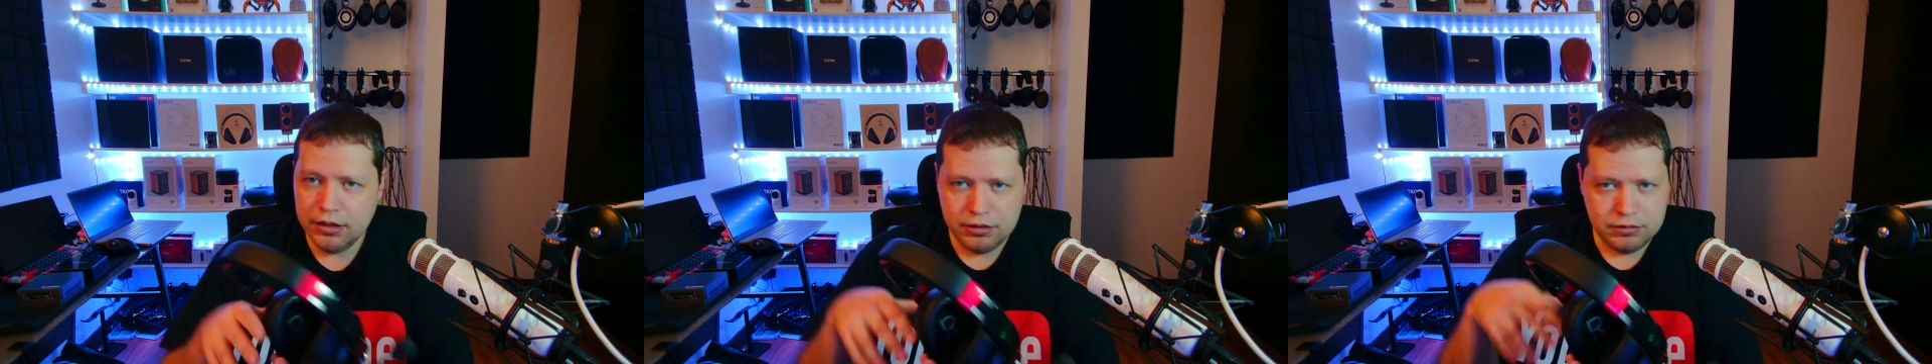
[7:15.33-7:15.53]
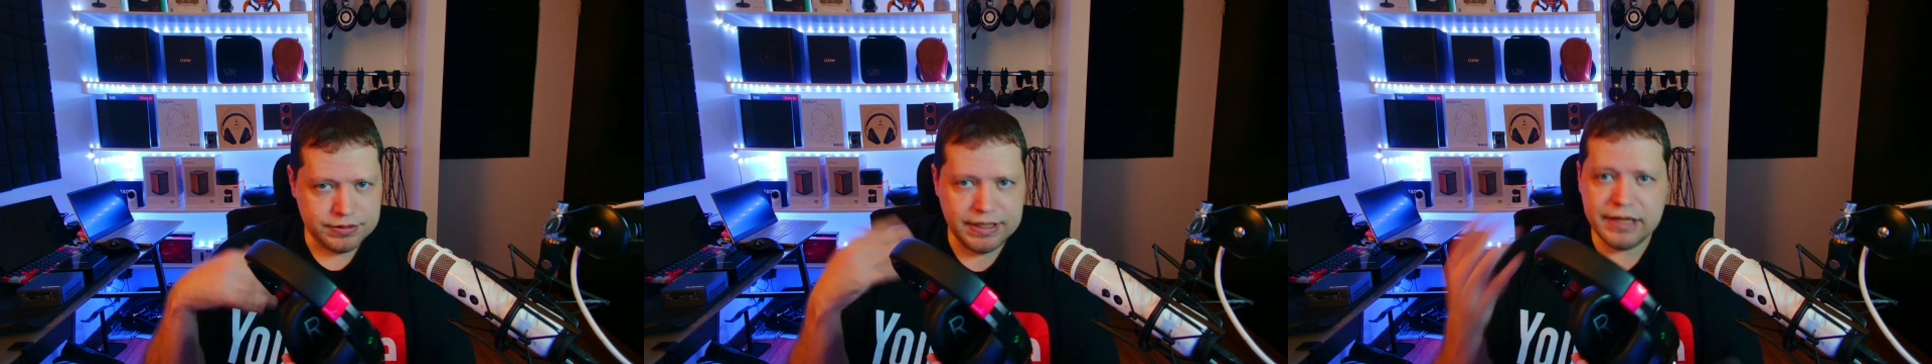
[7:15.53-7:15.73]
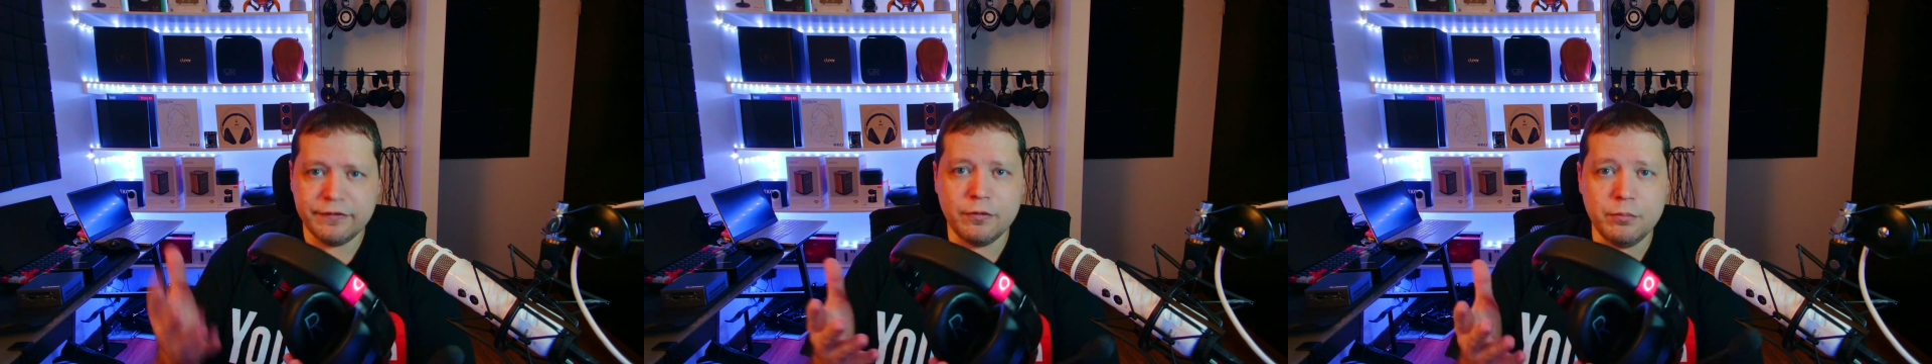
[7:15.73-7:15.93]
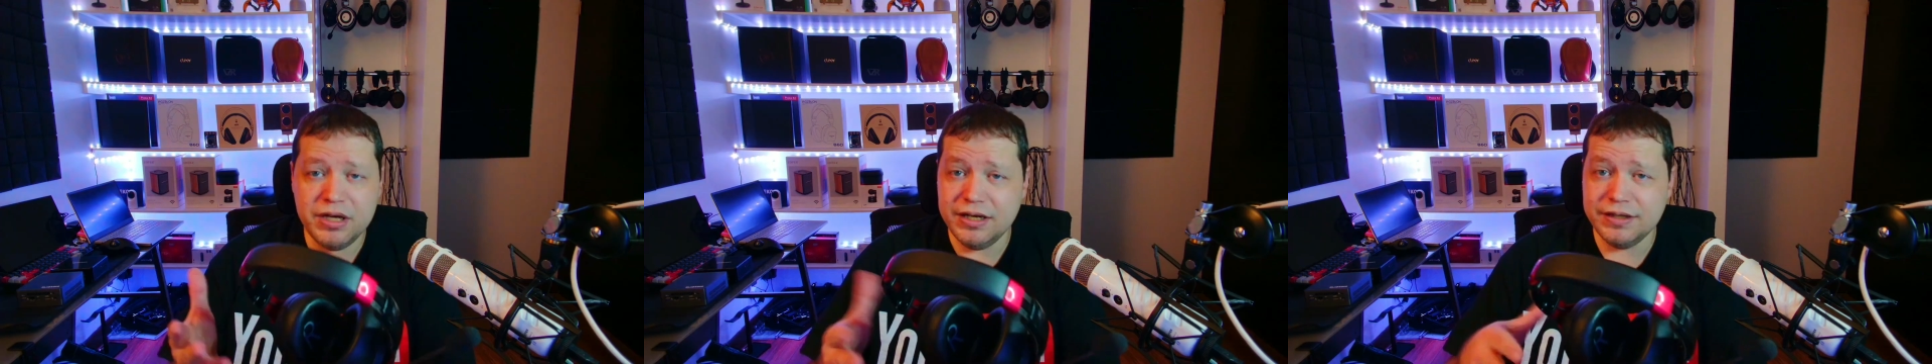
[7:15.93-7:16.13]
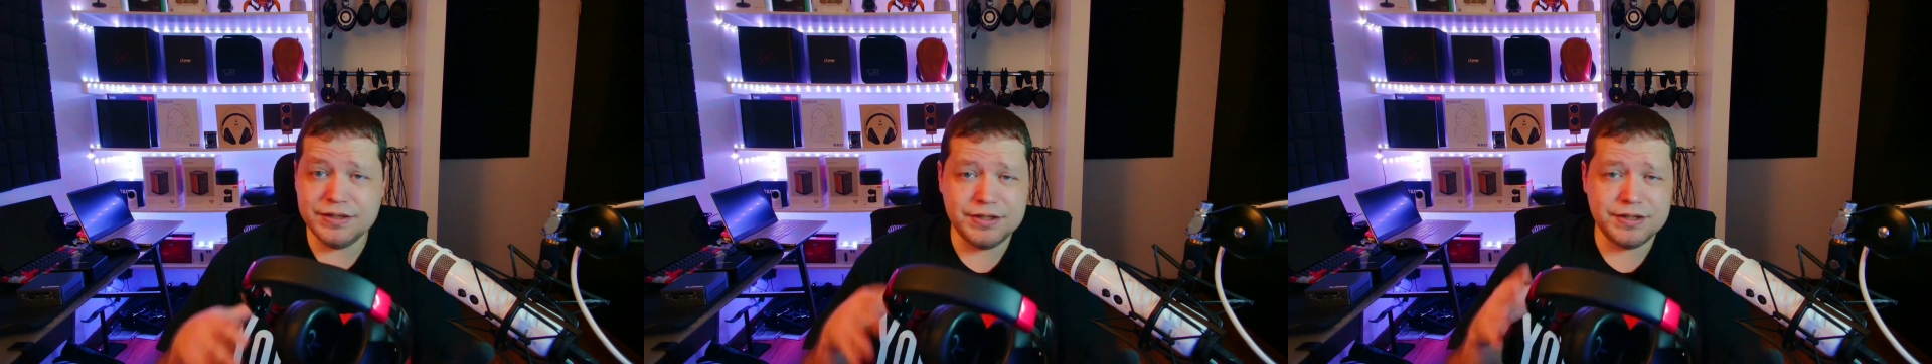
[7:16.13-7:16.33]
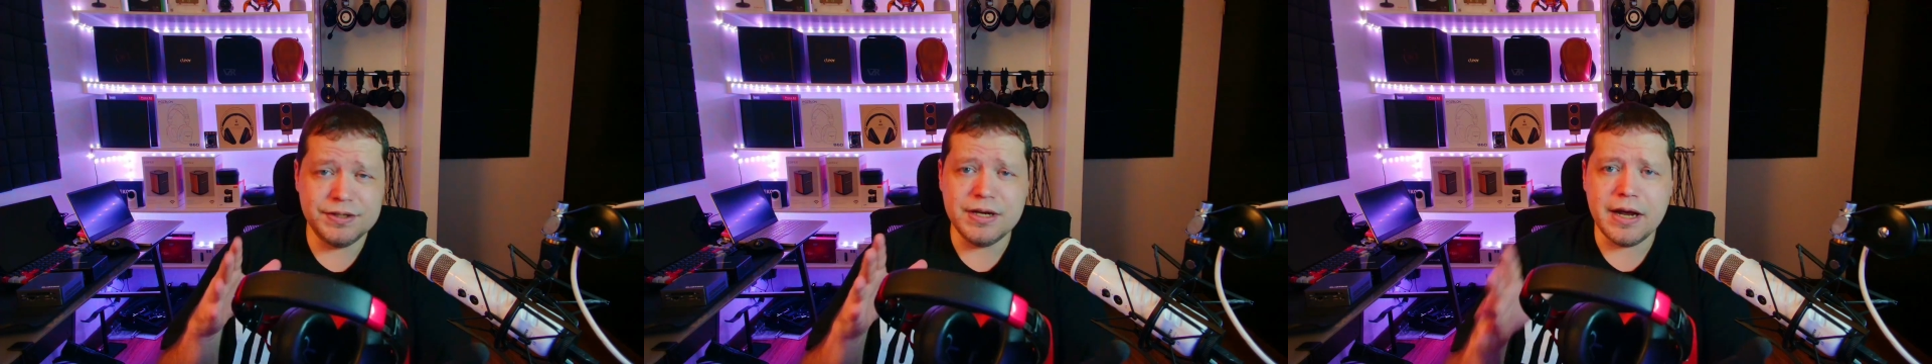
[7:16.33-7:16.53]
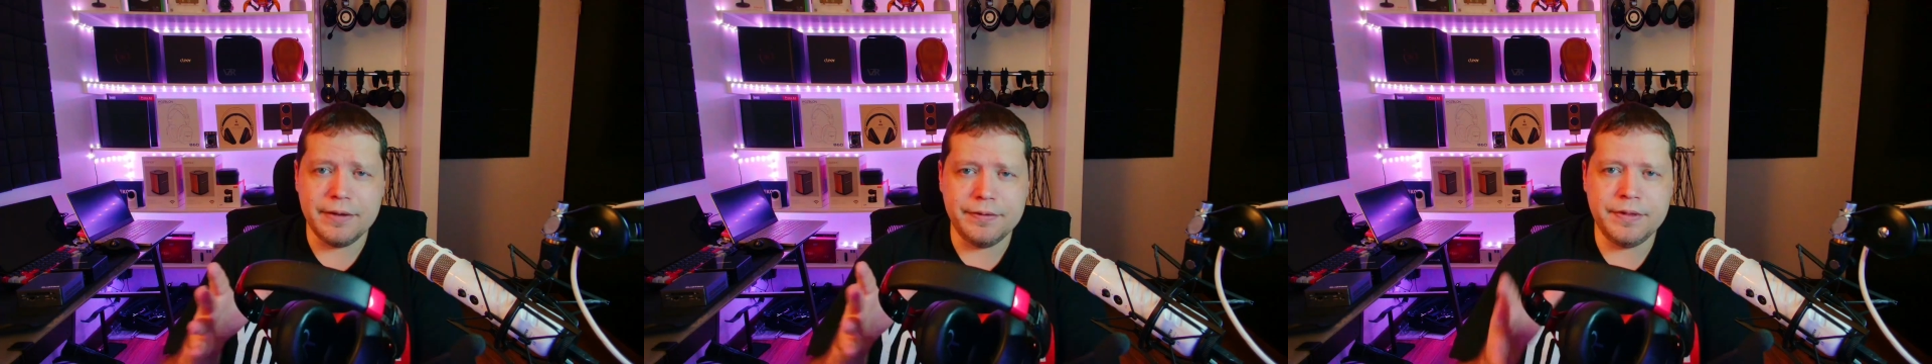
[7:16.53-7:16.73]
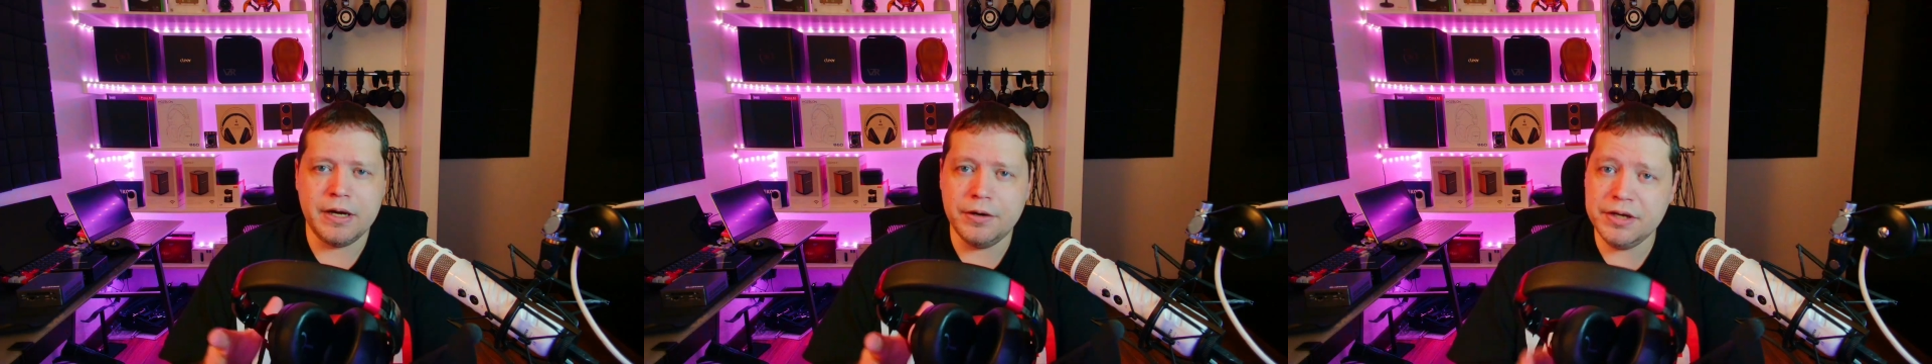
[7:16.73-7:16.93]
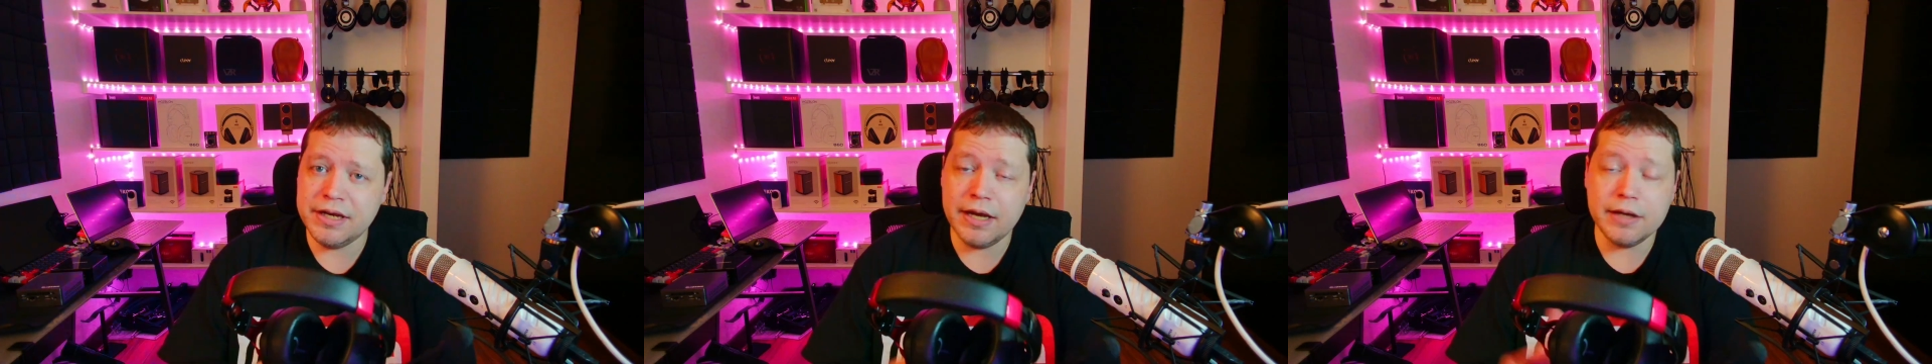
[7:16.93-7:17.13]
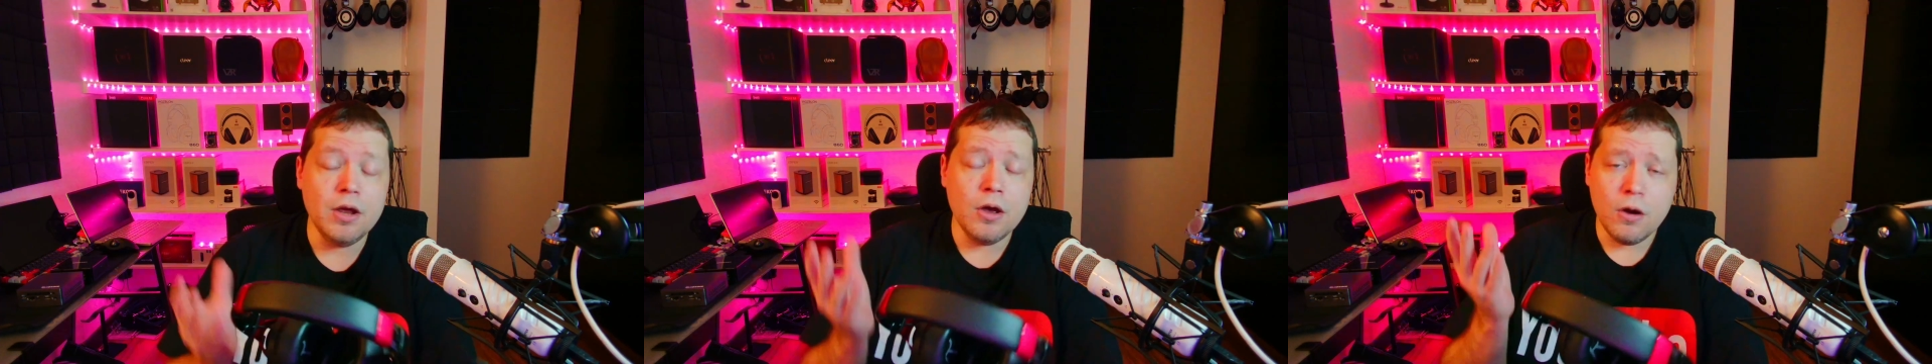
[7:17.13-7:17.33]
Take it from me, it's just not there
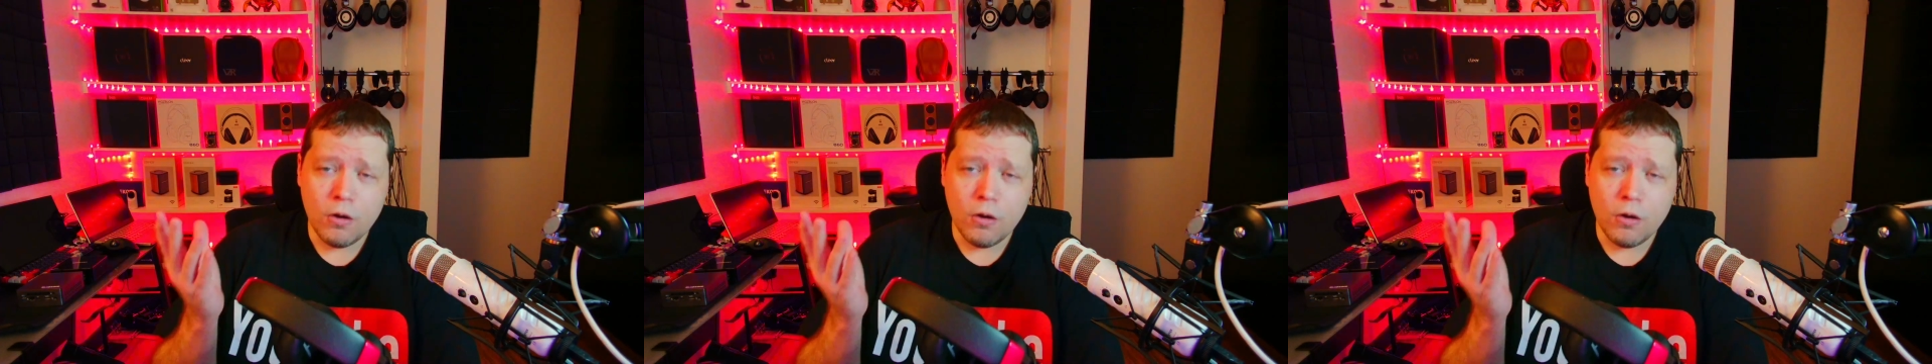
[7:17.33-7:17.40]
yet.